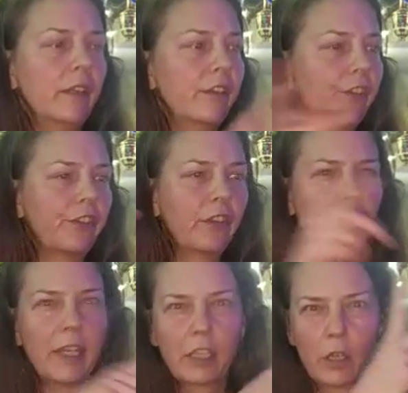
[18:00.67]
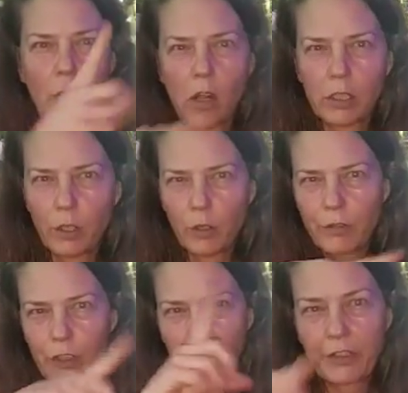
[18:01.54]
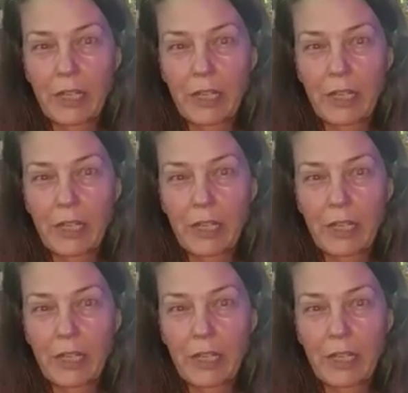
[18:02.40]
just like go all over on